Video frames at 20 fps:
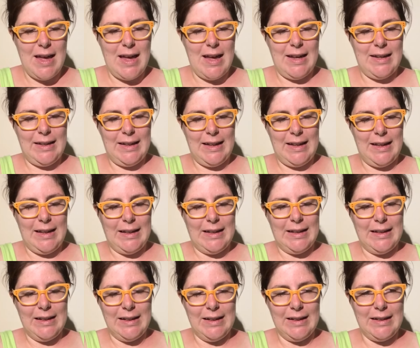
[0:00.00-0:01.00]
And
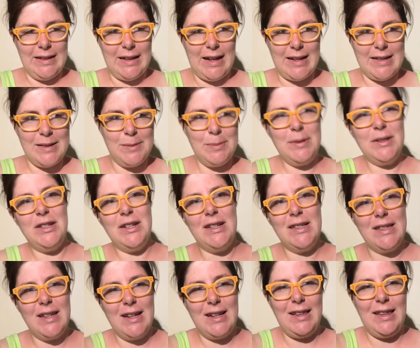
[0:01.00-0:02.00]
like, as much
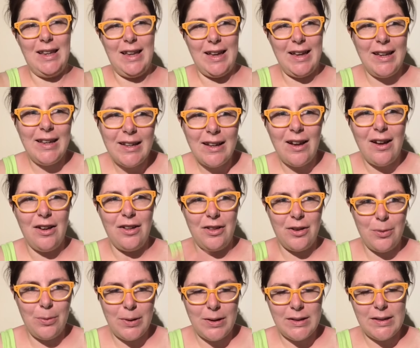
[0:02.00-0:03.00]
as I like
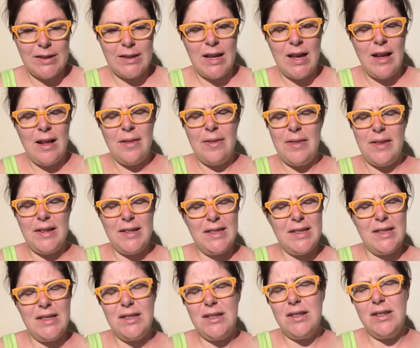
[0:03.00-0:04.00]
other ones,
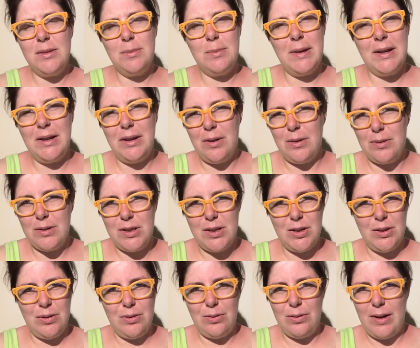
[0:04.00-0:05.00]
this is just my
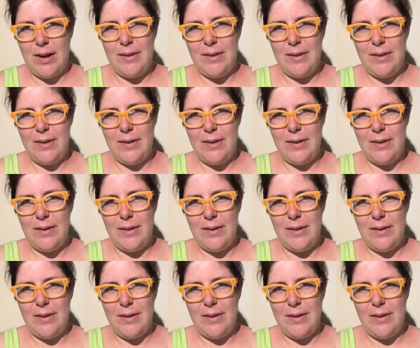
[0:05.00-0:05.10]
go-to.